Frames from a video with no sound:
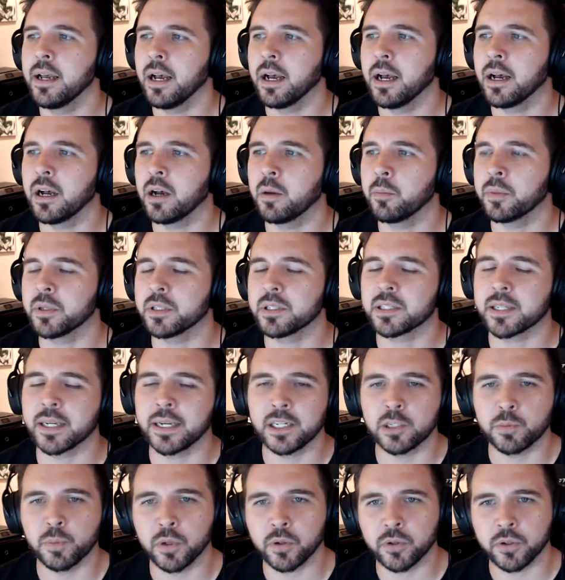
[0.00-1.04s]
But
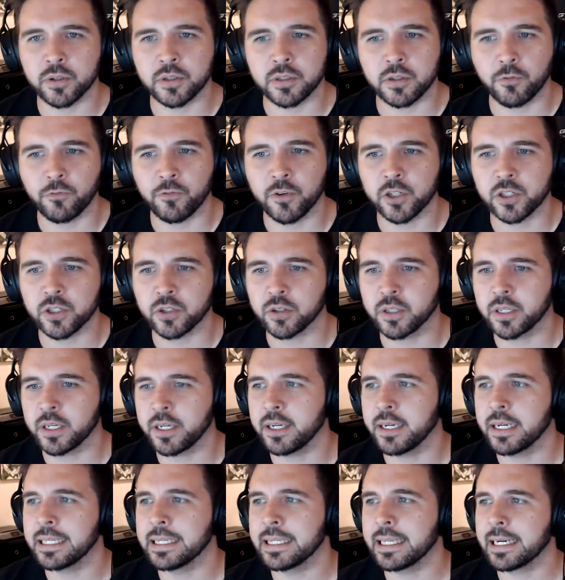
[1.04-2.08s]
stage builder is
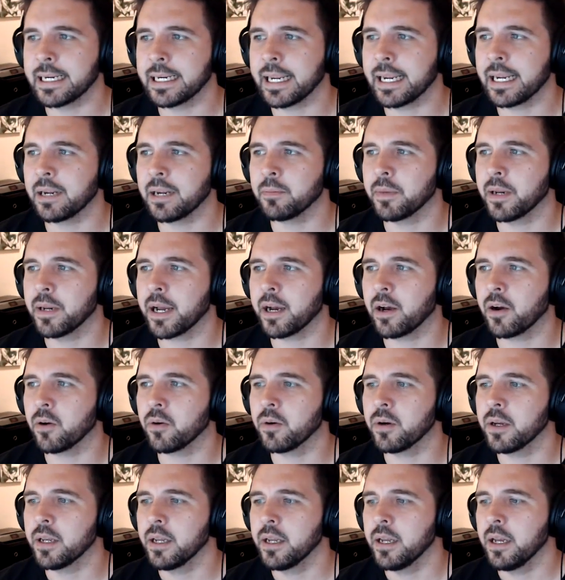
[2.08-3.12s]
officially in the game
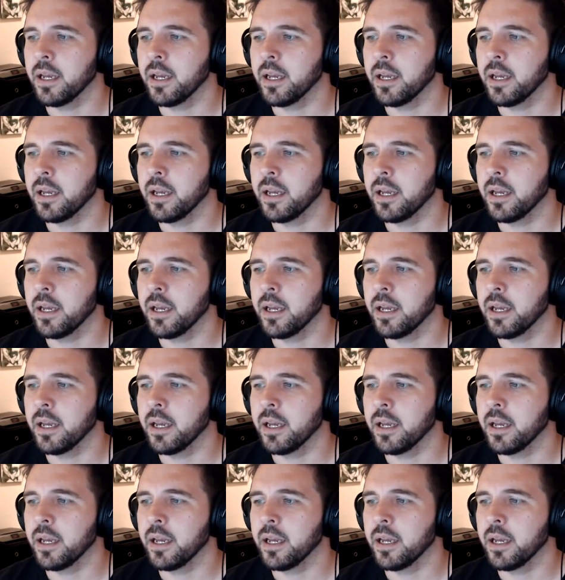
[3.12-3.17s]
now.